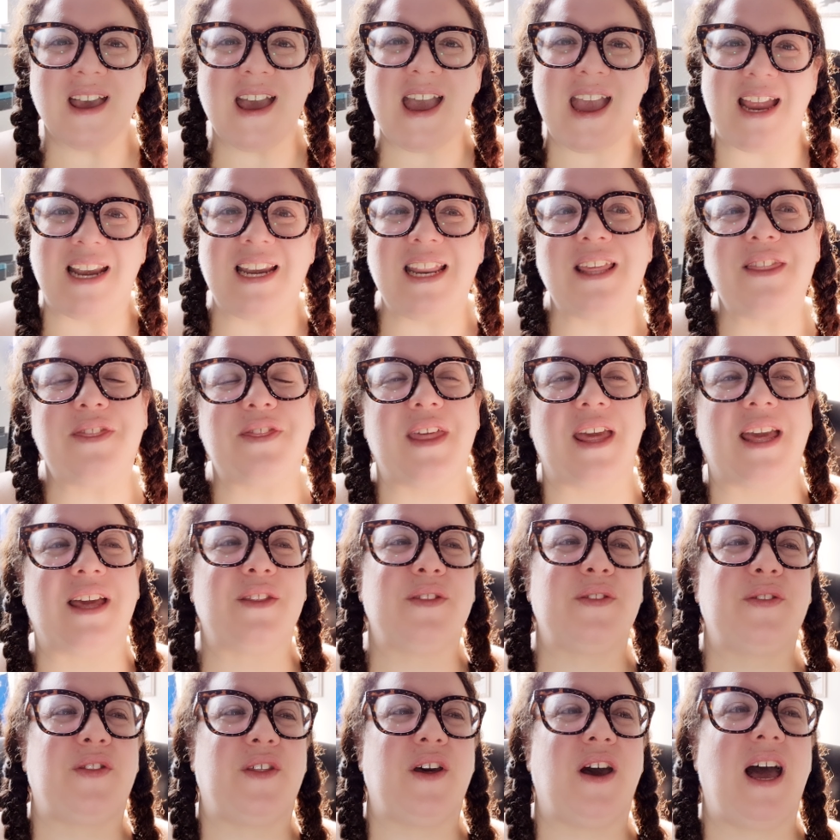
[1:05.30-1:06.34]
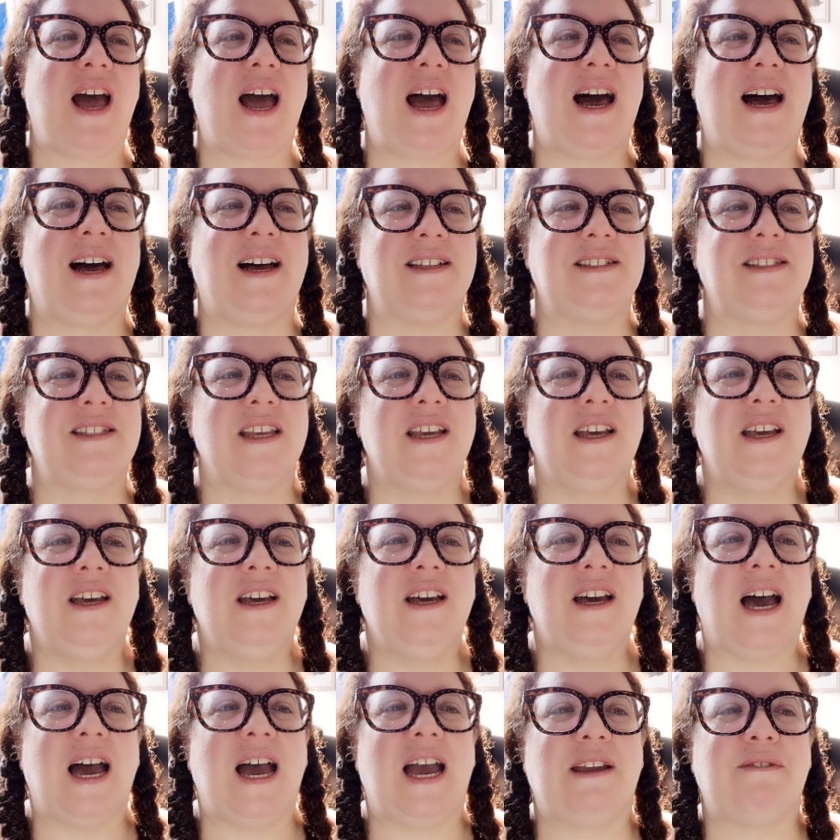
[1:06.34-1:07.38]
Anything that has
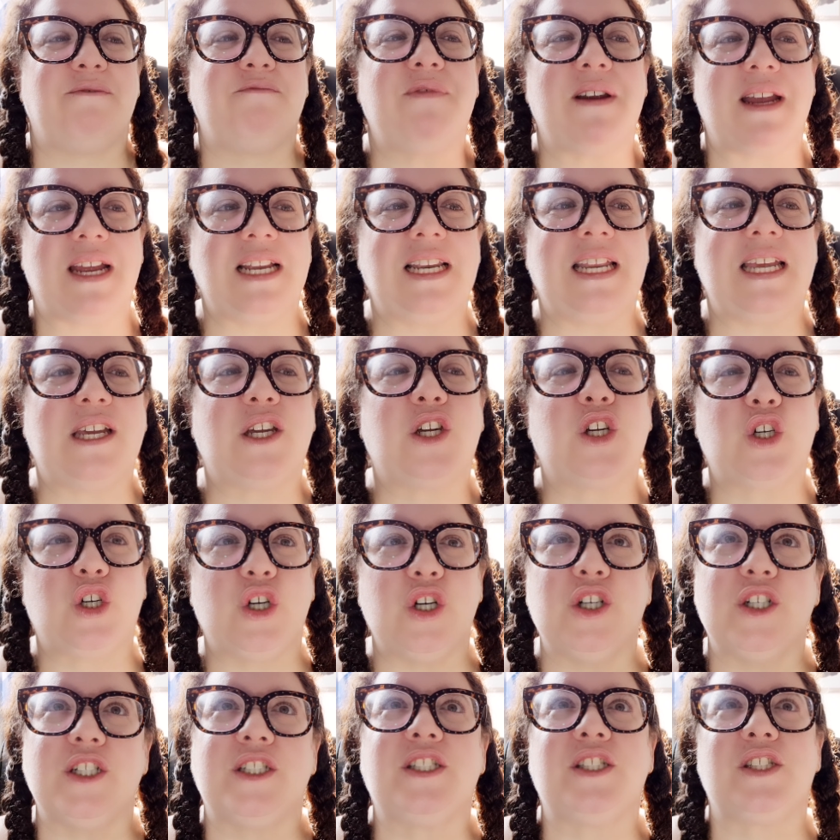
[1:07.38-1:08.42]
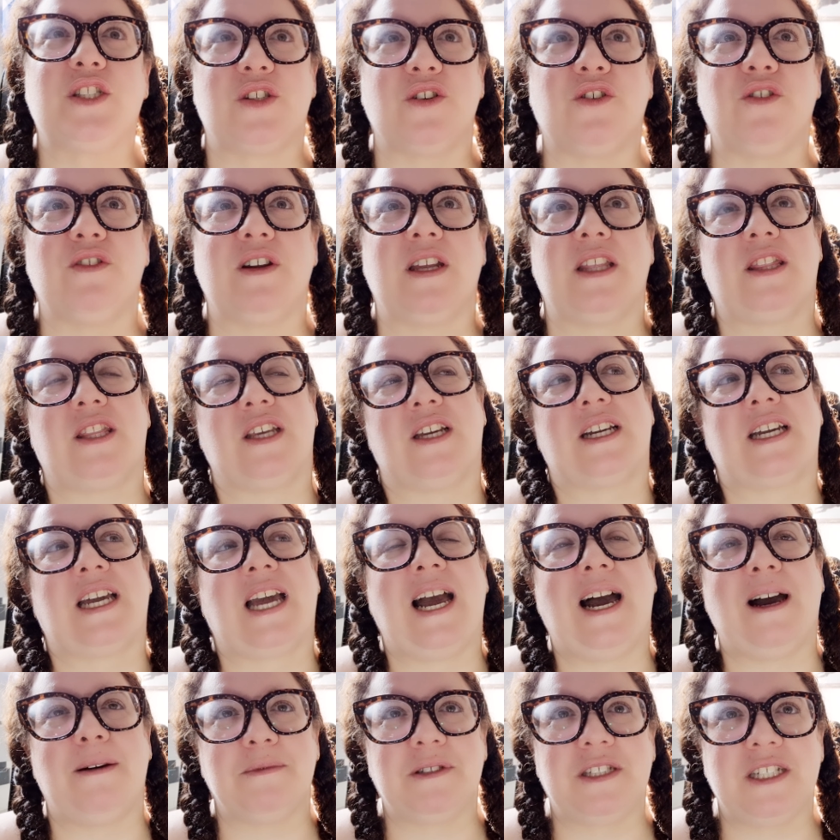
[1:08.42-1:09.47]
a really good story that
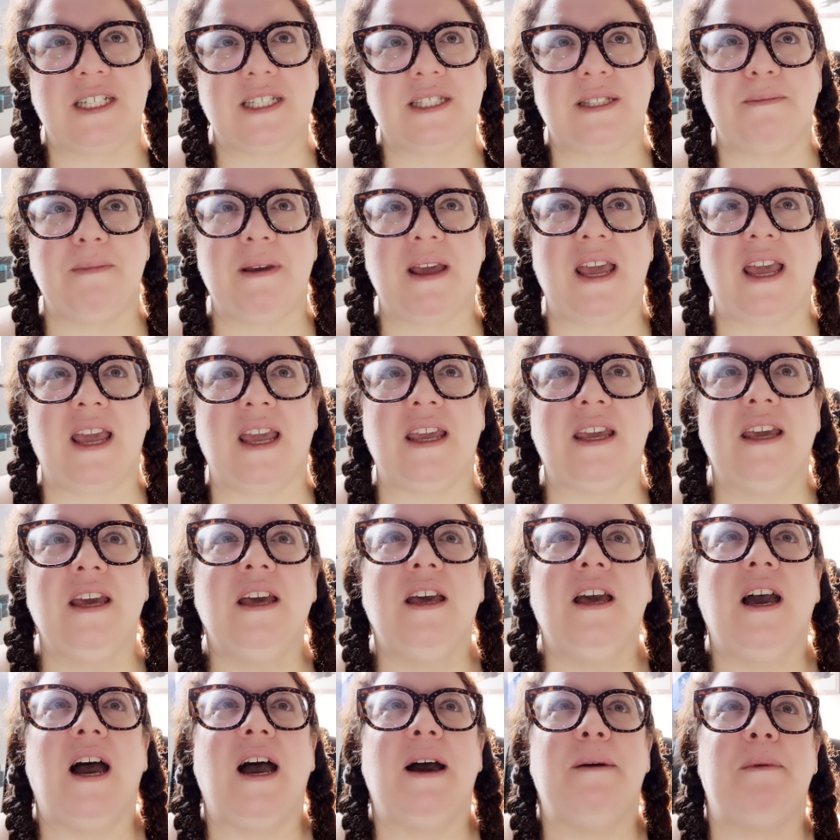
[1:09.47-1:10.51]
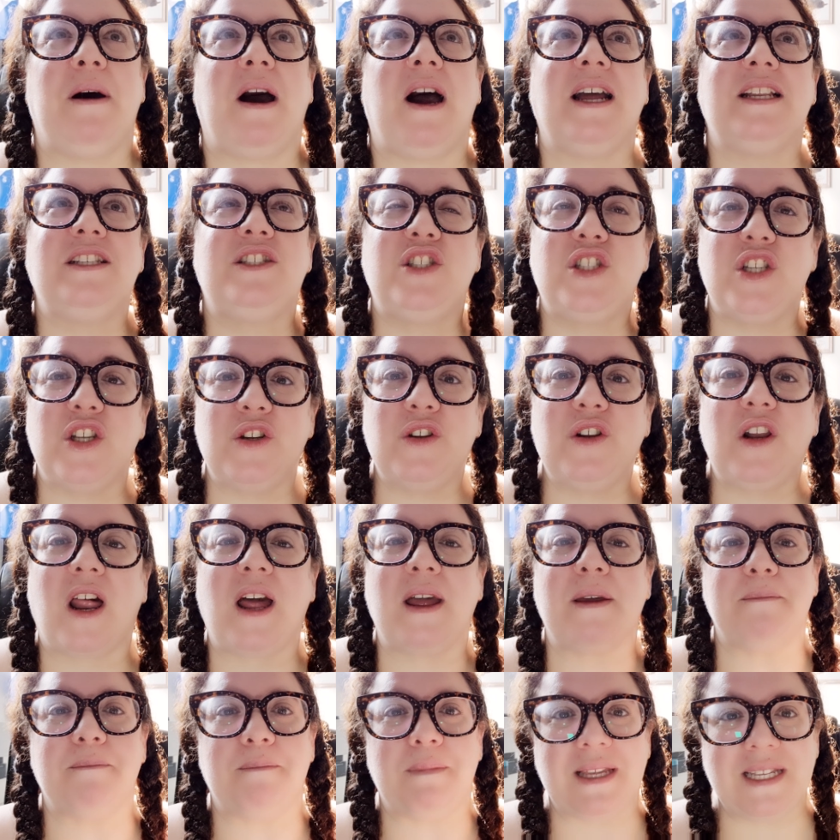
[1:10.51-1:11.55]
captures me. I do
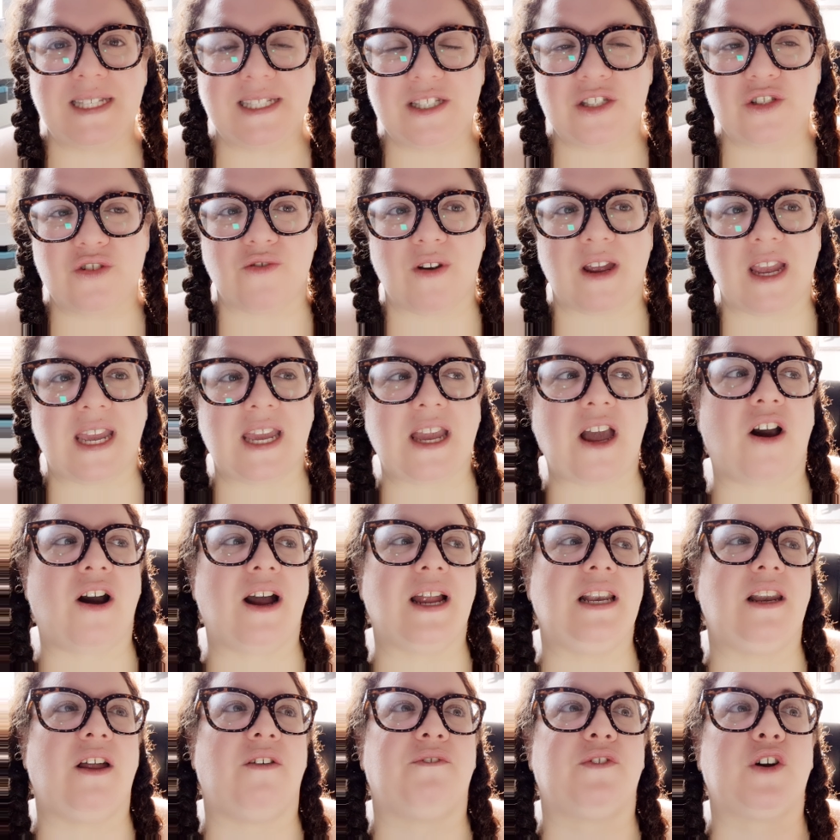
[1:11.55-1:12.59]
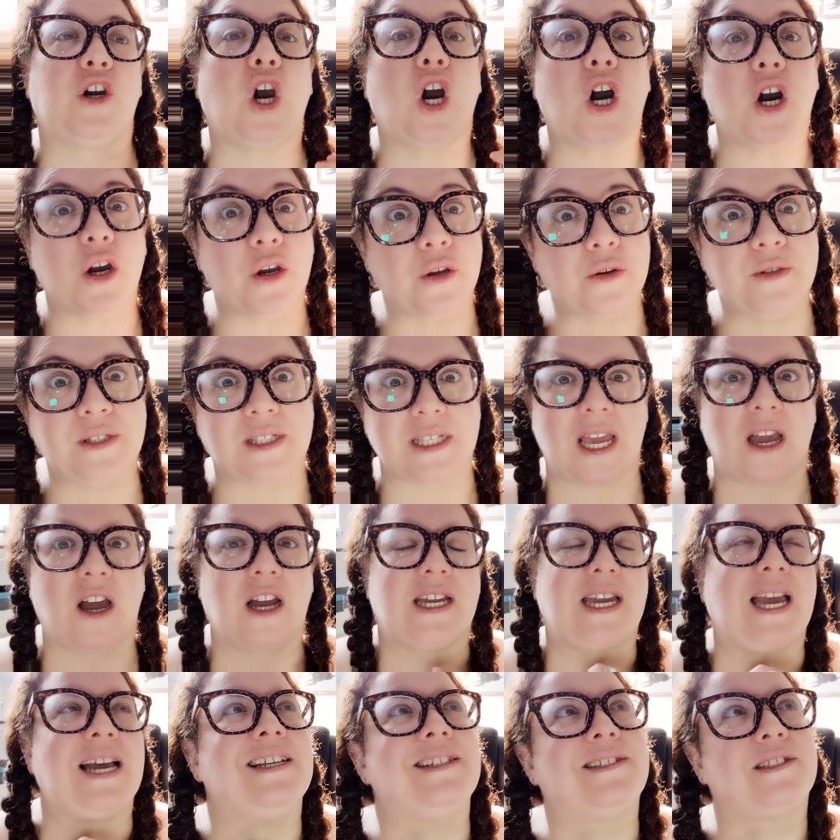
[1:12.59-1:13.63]
like mystery. I love cozy. I
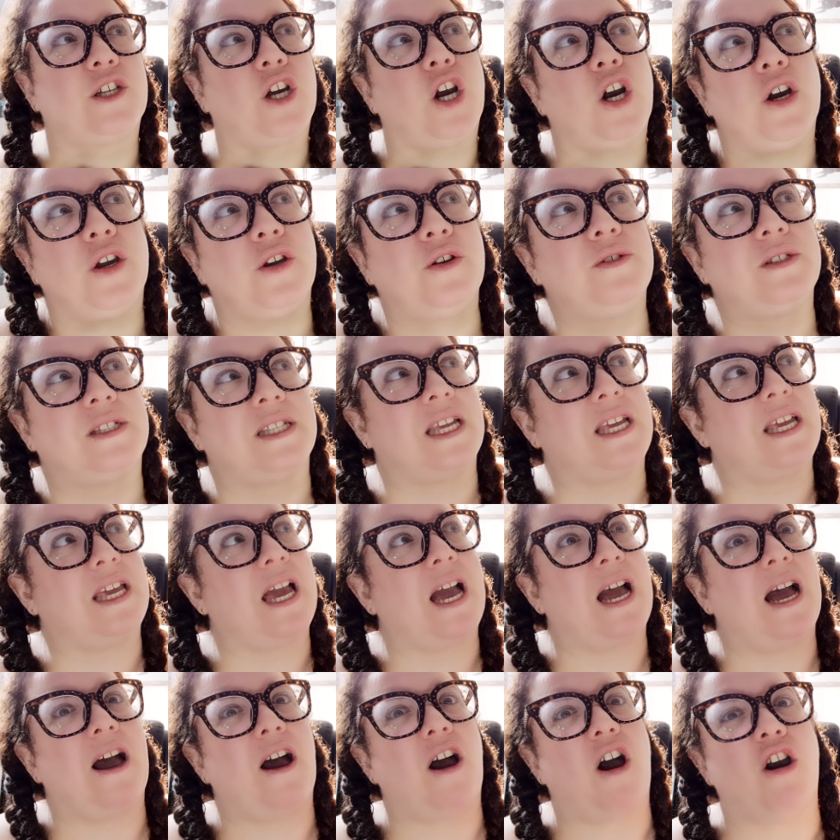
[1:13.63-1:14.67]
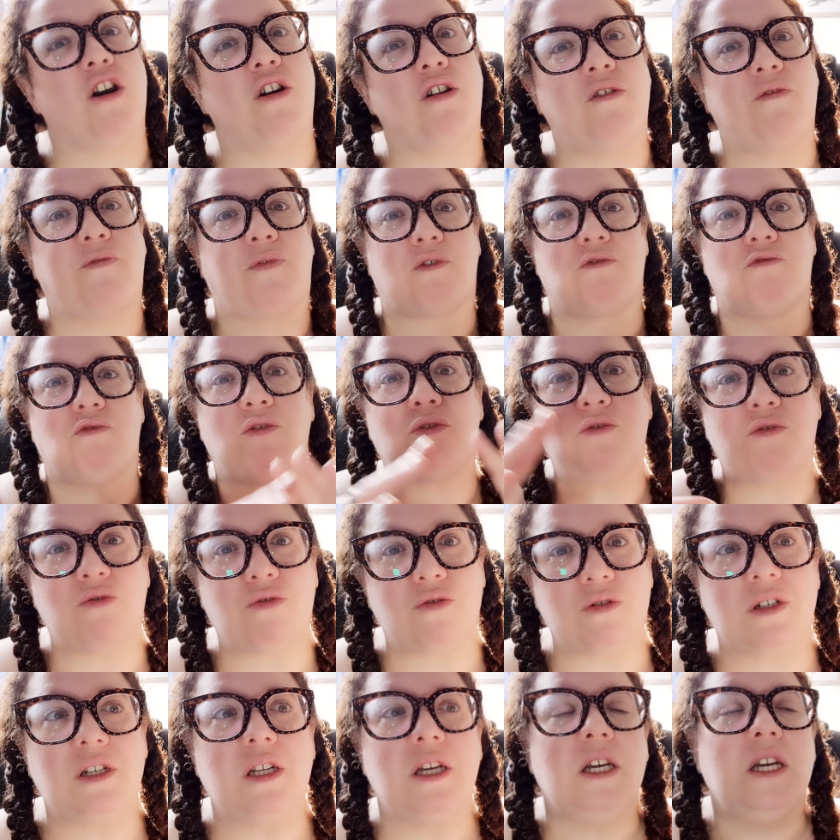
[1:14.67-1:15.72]
guess cozy
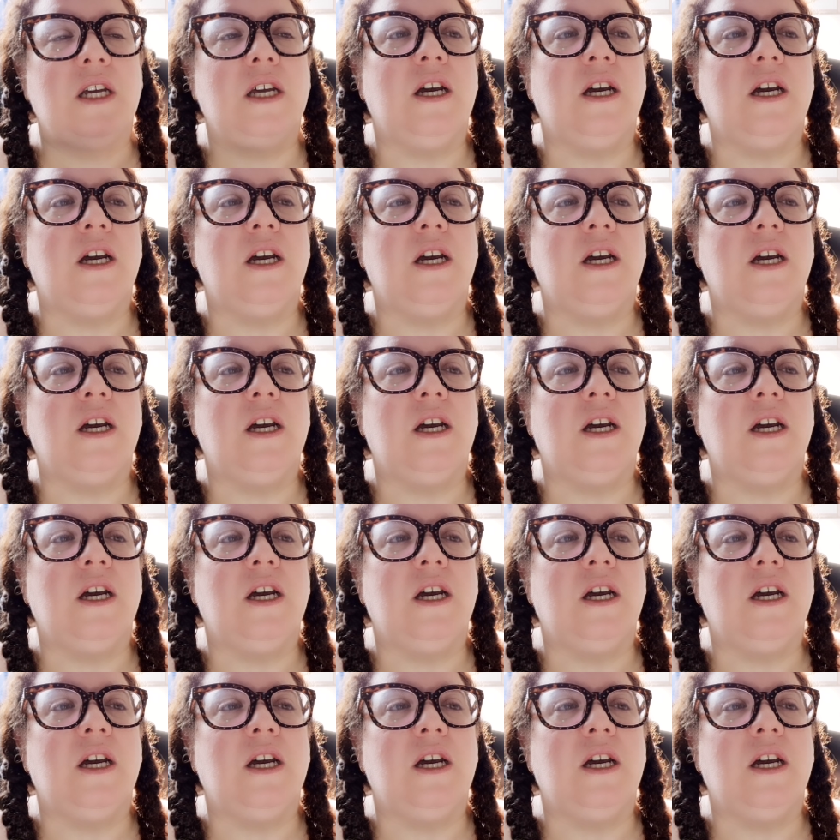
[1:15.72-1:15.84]
overall.